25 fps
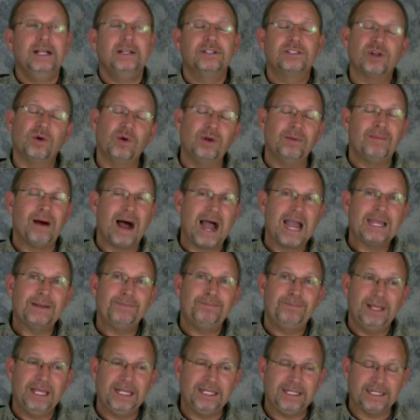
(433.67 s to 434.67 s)
So in my
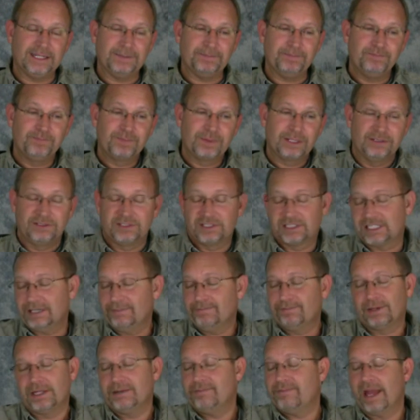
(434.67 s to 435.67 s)
opinion,
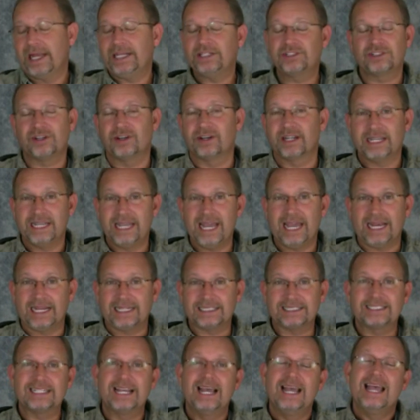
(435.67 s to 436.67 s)
simply based on a
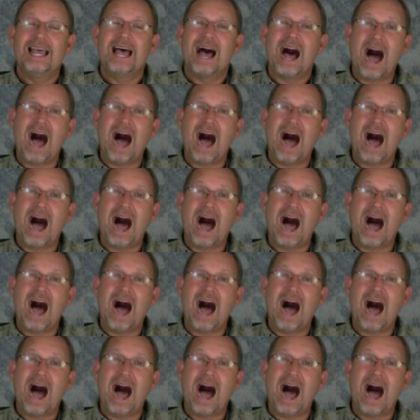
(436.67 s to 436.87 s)
guess,